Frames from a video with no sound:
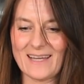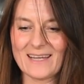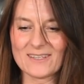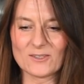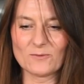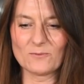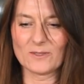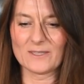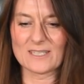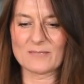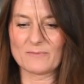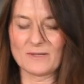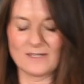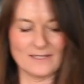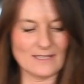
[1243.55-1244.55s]
I don't want to
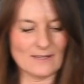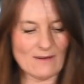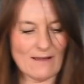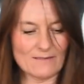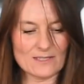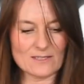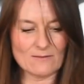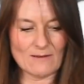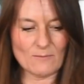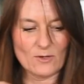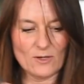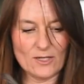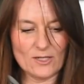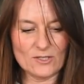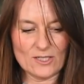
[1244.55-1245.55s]
spill it around. So I'm
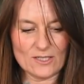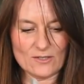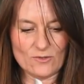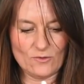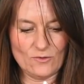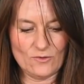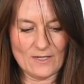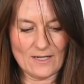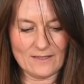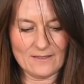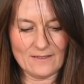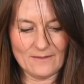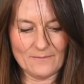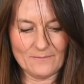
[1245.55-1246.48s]
going just to do that.